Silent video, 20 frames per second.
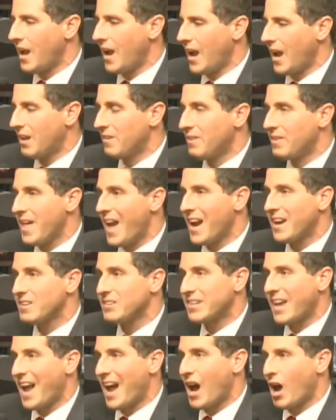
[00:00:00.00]
And that
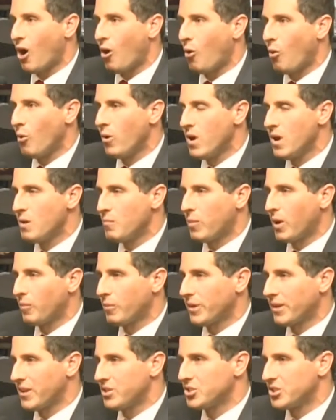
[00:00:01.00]
is how
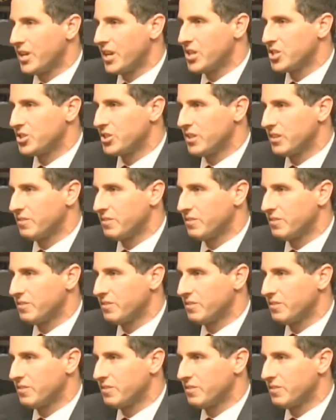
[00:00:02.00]
public education